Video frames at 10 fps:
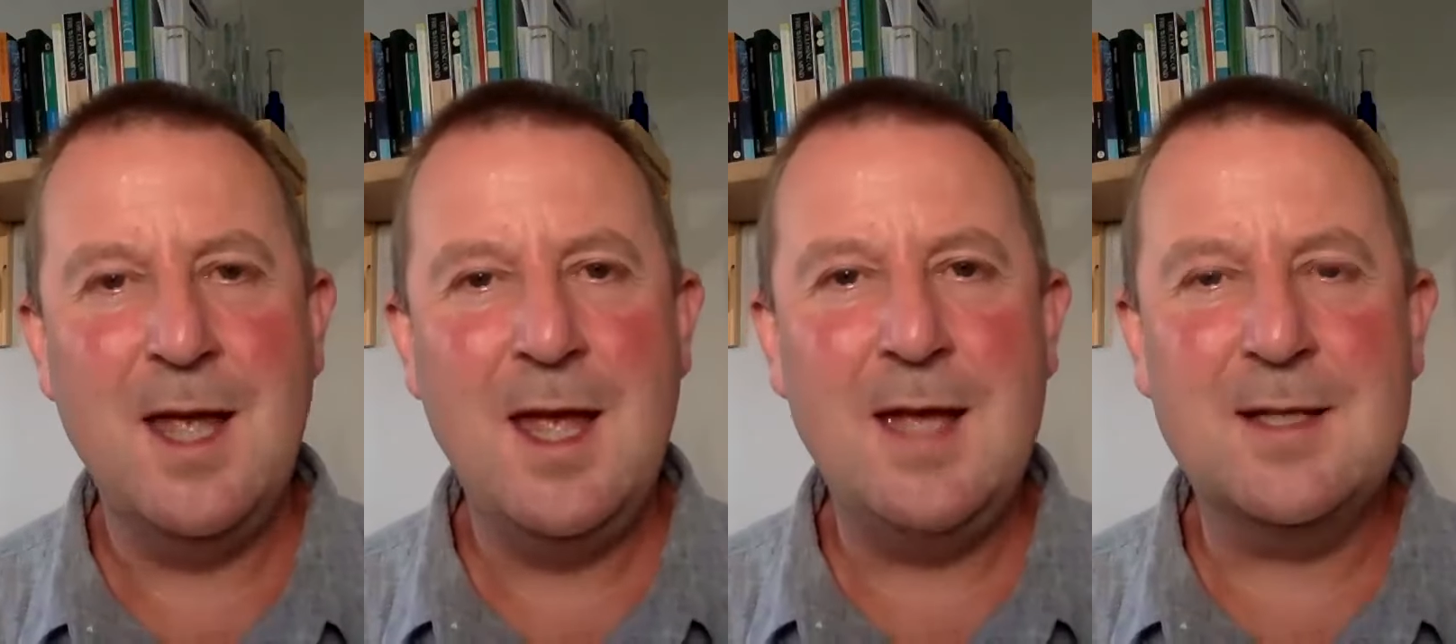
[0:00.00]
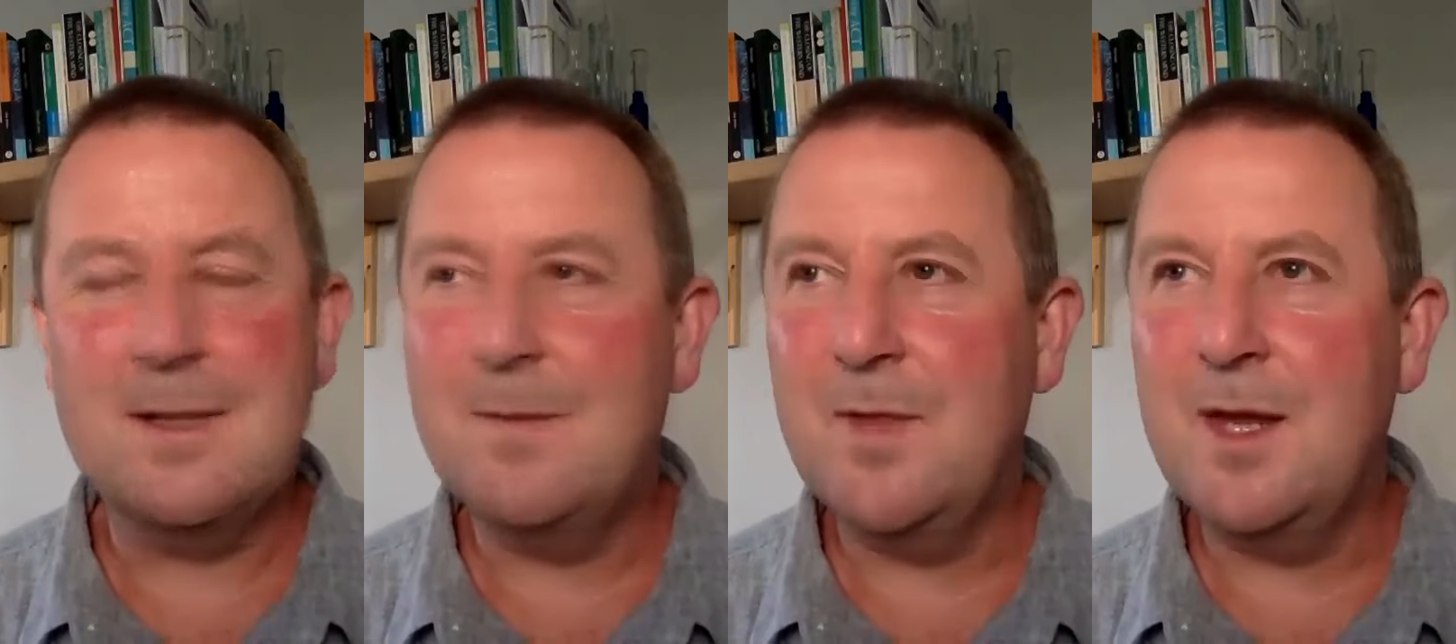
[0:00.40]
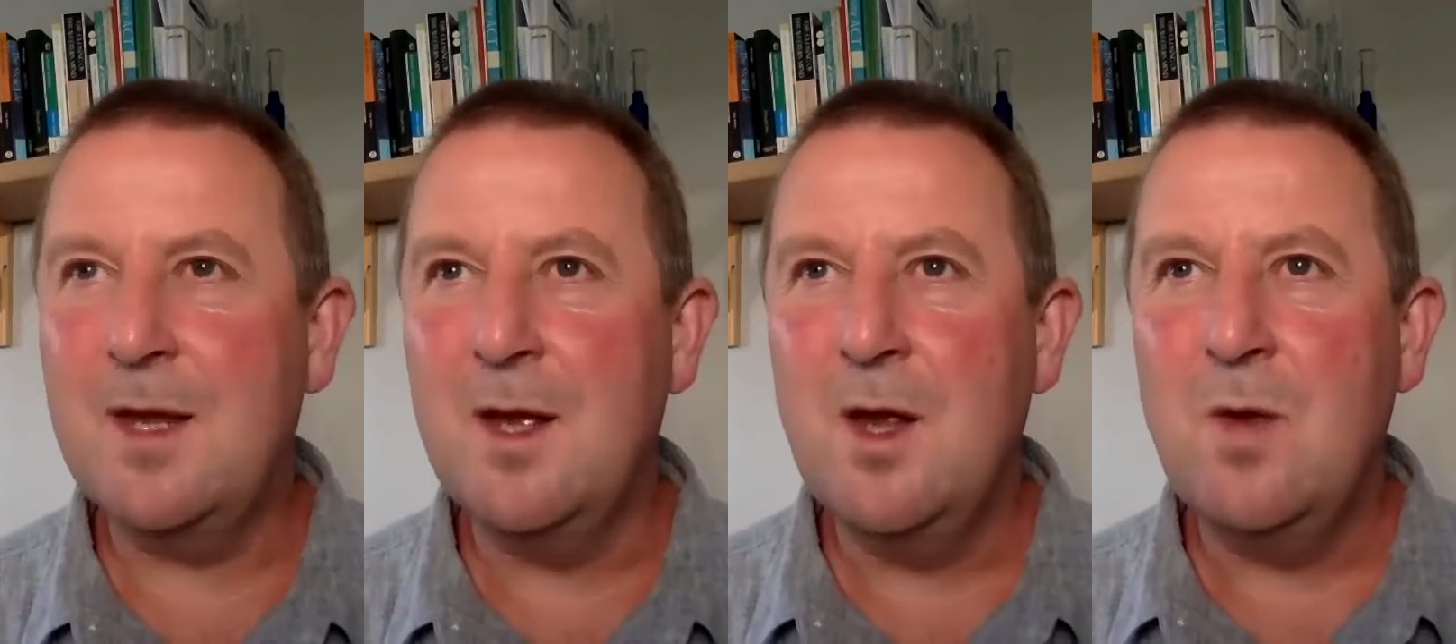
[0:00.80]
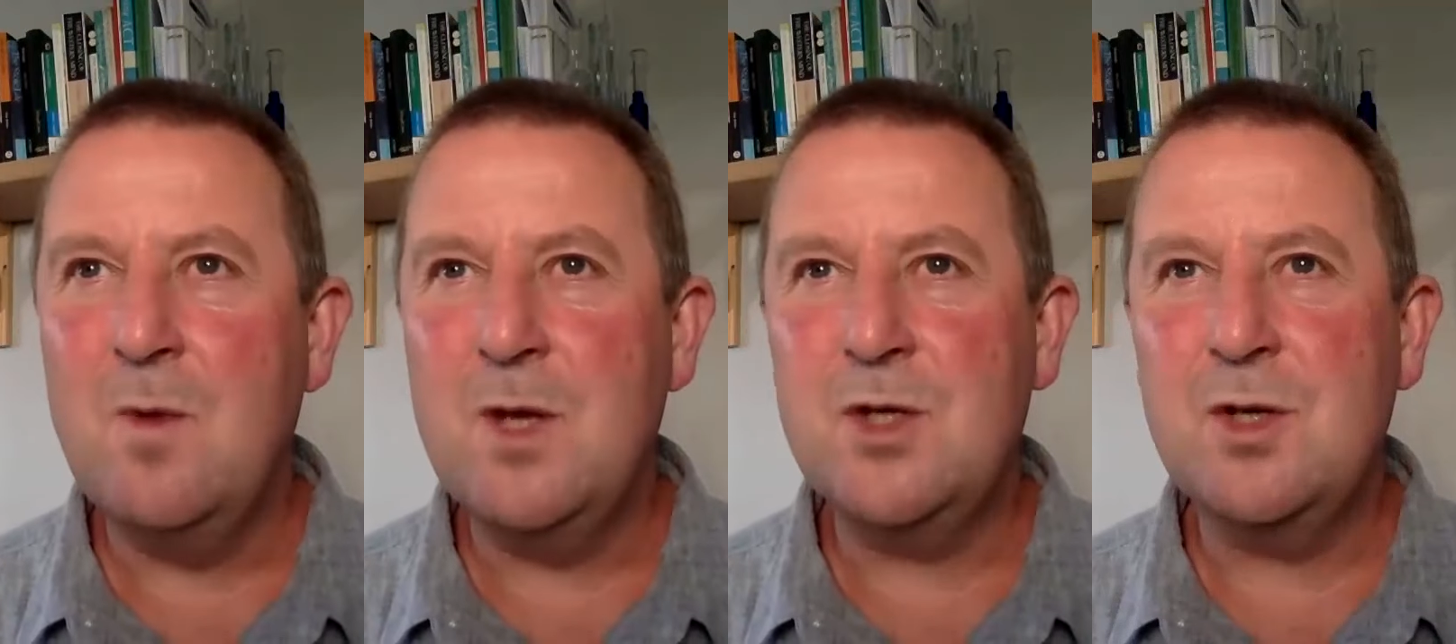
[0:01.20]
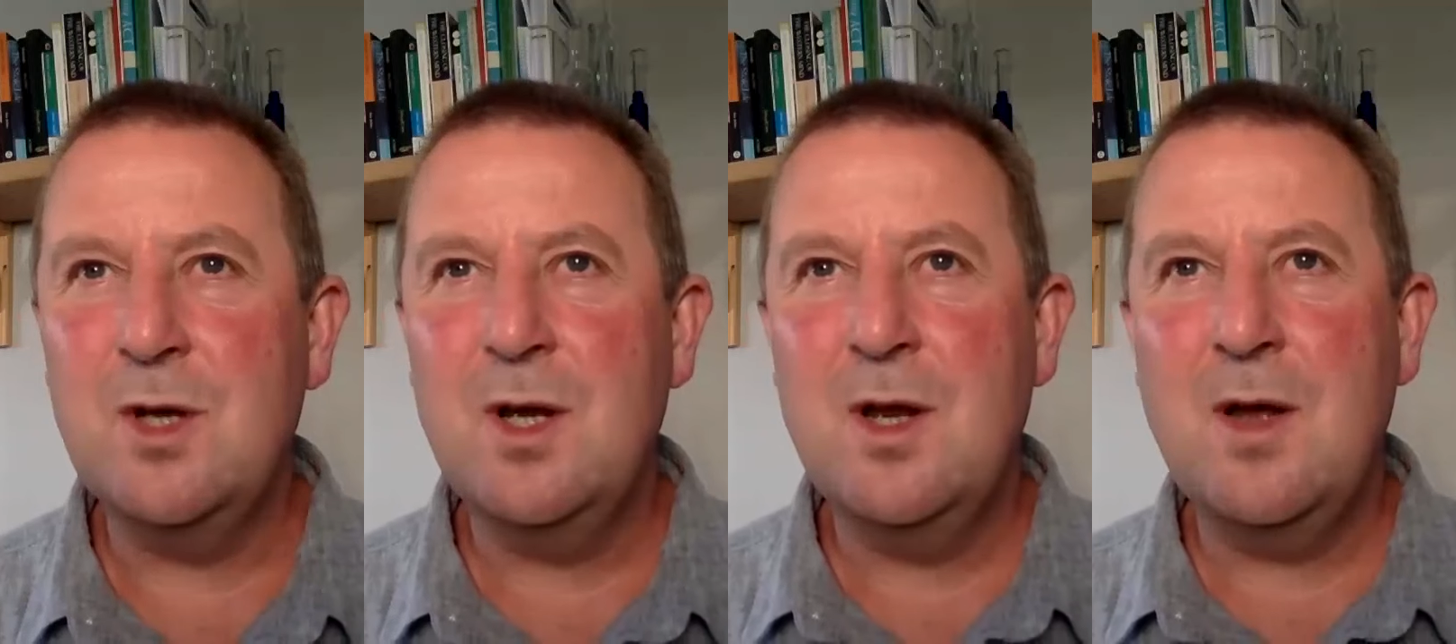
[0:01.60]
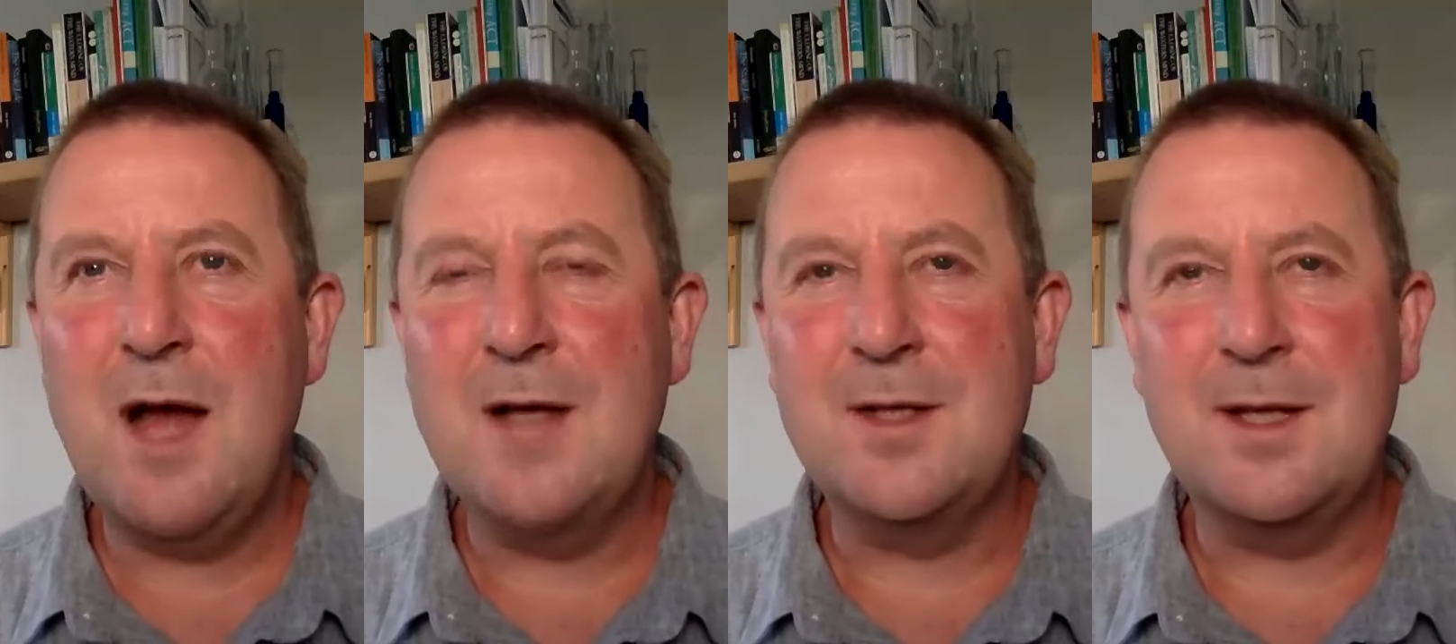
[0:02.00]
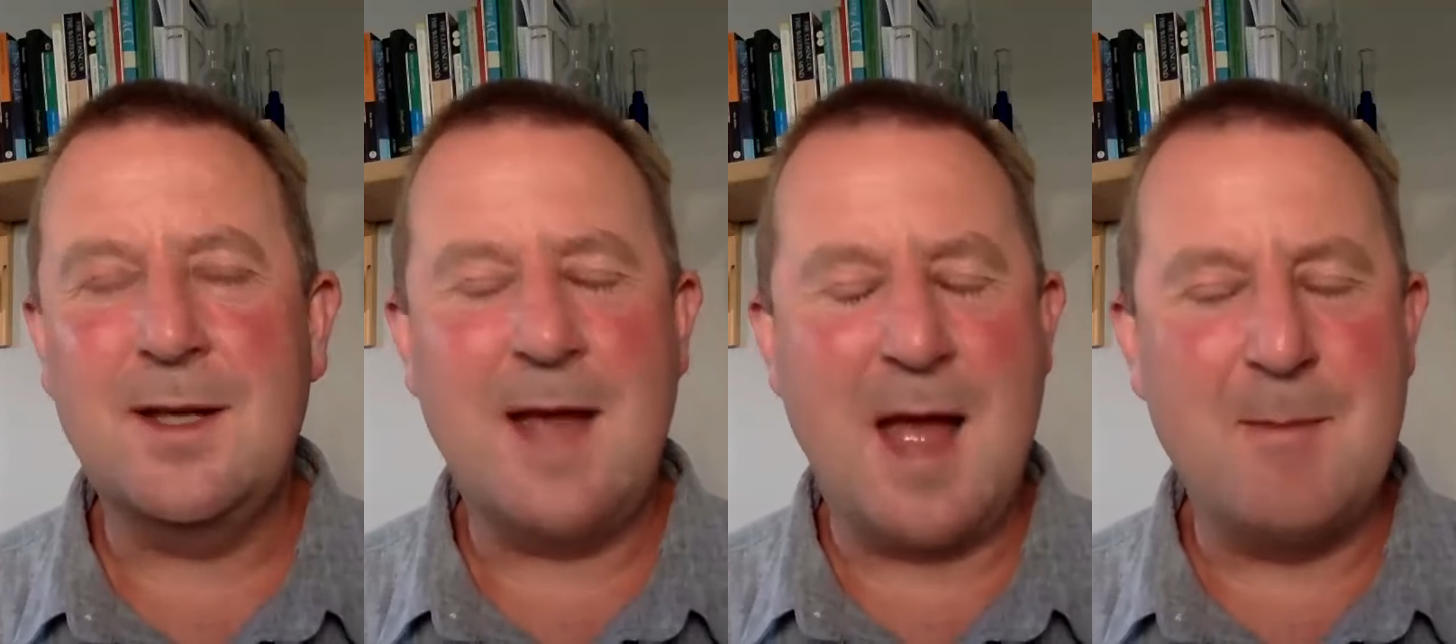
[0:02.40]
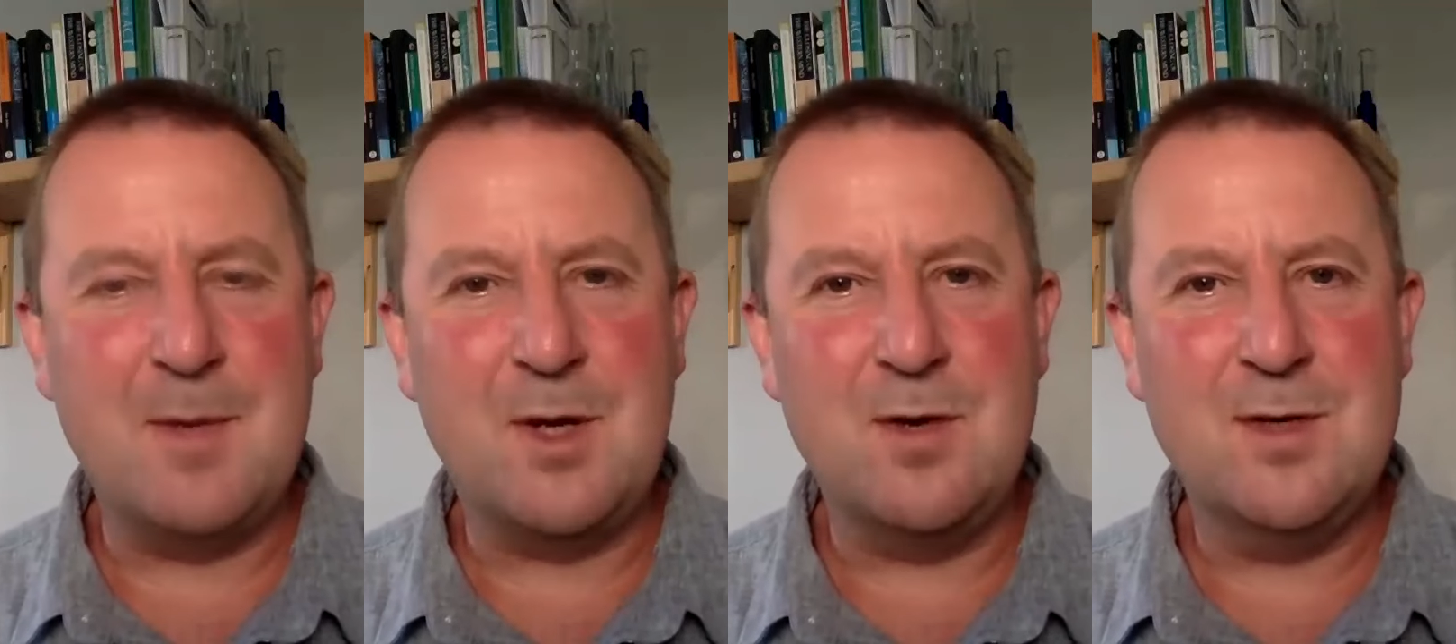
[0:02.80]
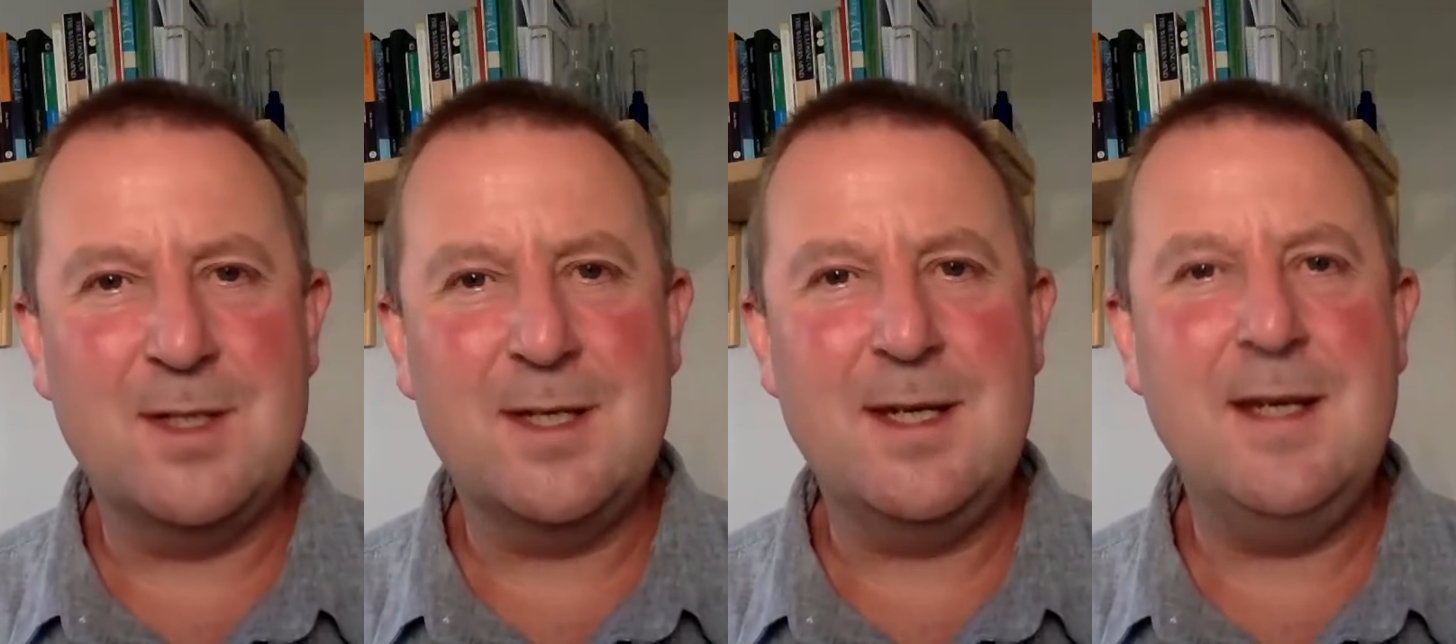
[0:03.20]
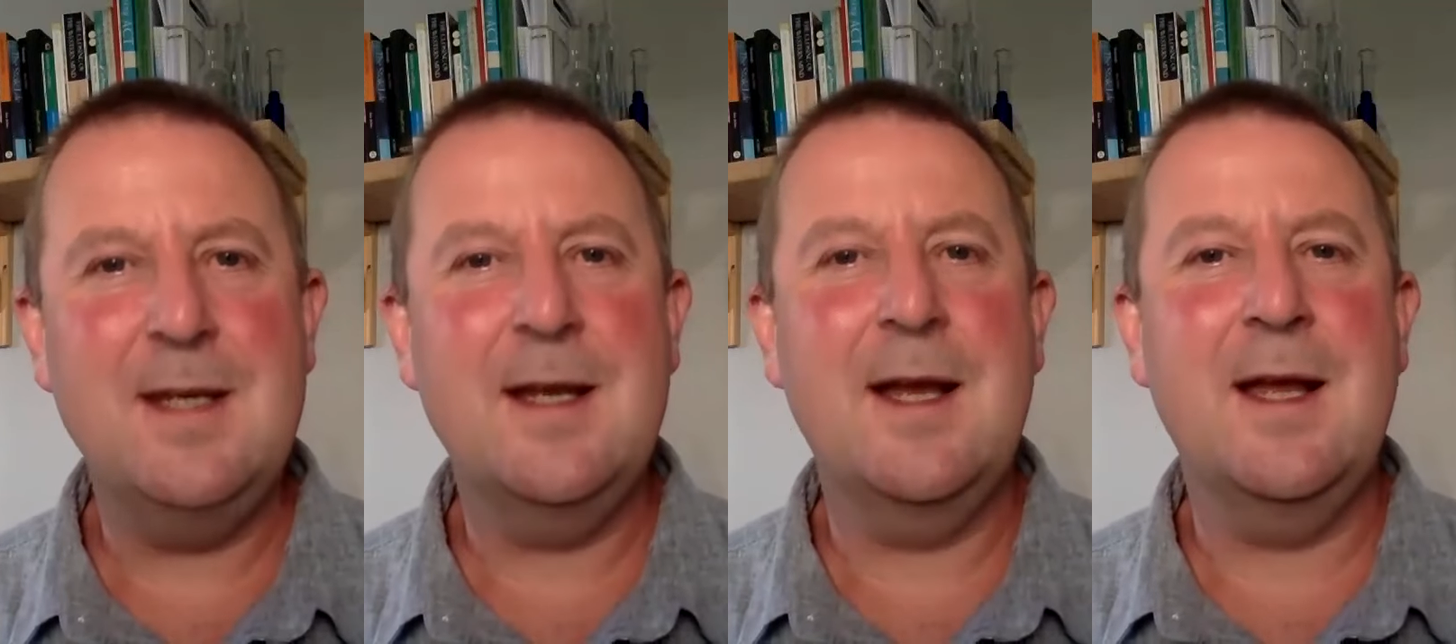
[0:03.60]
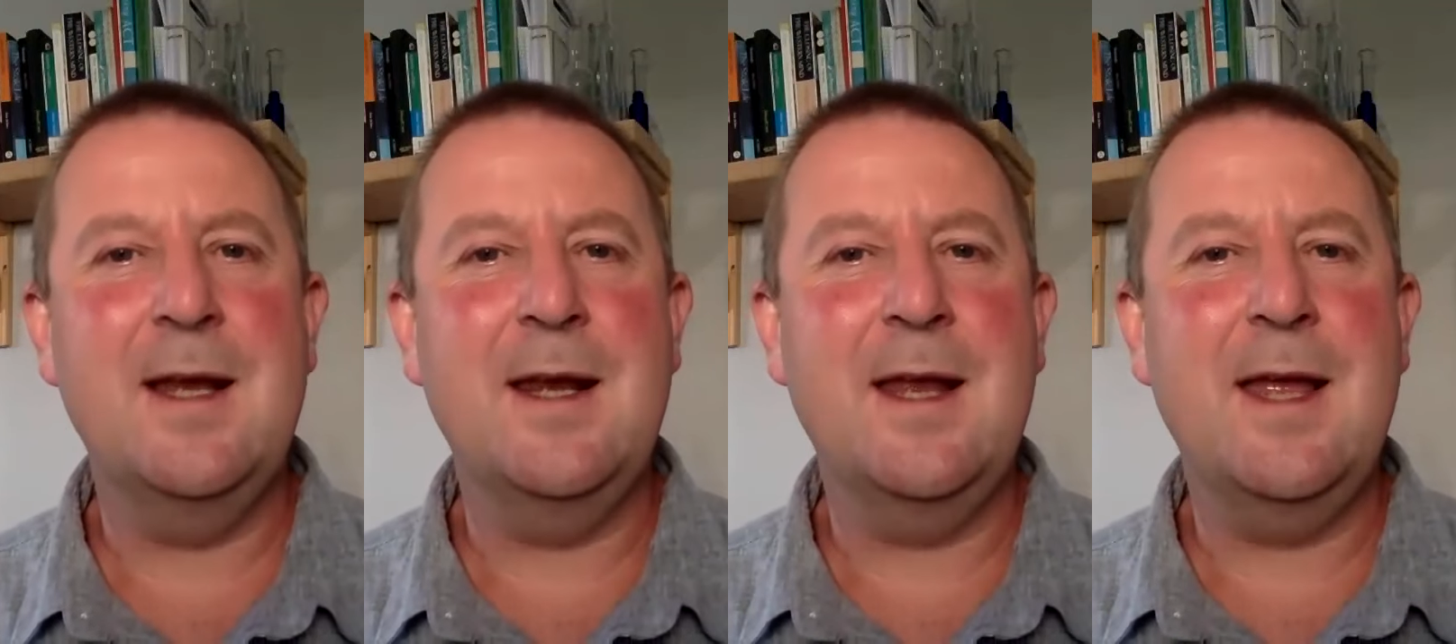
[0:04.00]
it's something which has ambiguity and